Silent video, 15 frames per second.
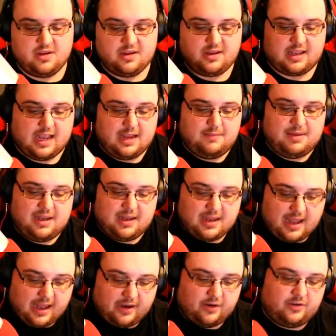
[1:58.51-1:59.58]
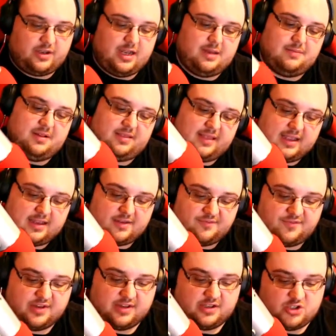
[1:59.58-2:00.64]
gaming, entertainment. Thank you,
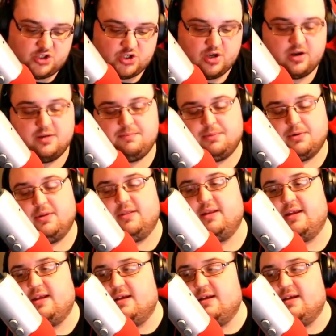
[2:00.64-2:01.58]
Philly Sean, putting the